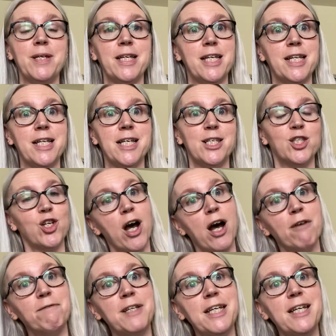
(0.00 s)
is
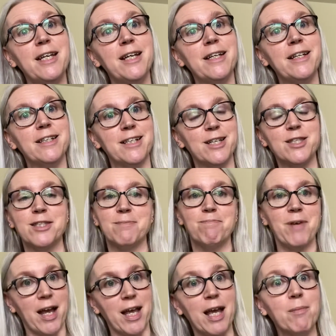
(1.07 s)
coffee because
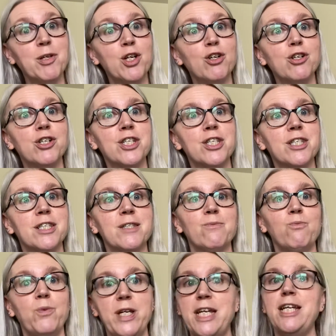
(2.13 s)
I am a nurse.
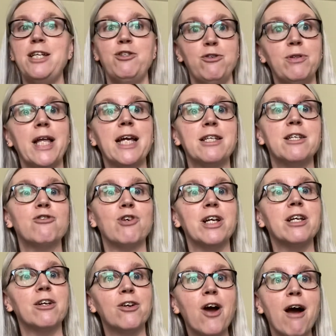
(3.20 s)
We do like to
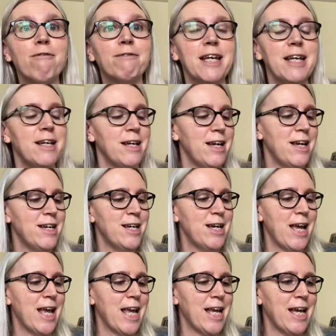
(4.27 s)
drink coffee.
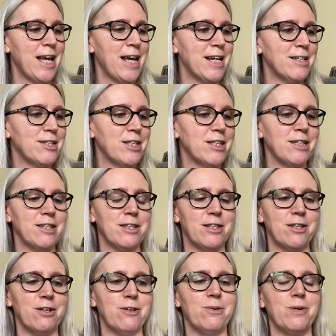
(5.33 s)
And
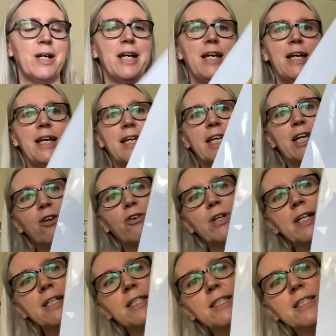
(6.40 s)
so here
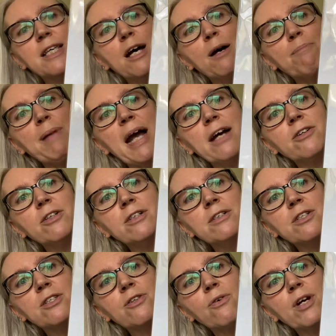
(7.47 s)
is the pattern.
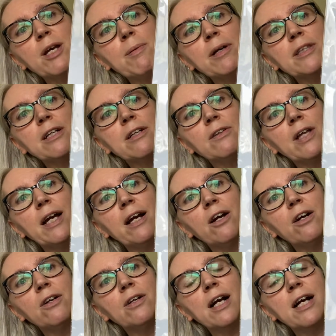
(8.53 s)
Sorry about the
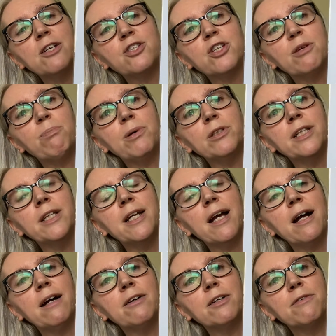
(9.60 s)
glare. I should have pulled it
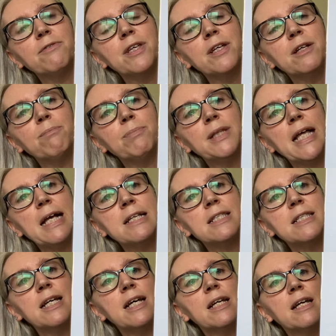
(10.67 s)
out of the
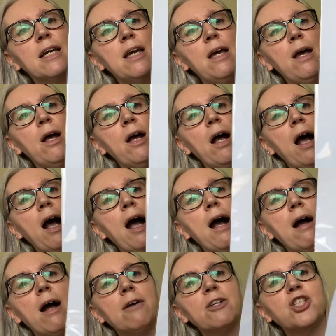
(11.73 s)
plastic.
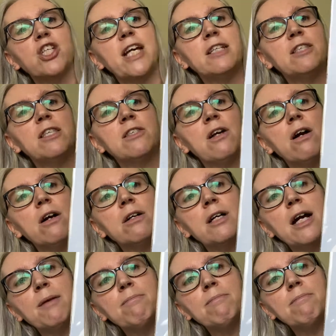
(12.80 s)
Chances are
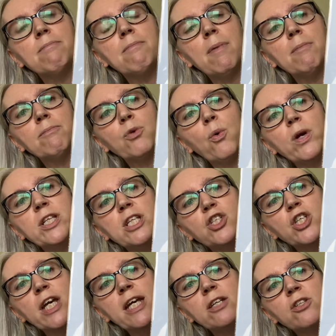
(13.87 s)
I'm going to
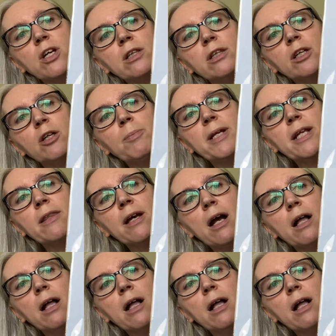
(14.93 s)
change a little bit of the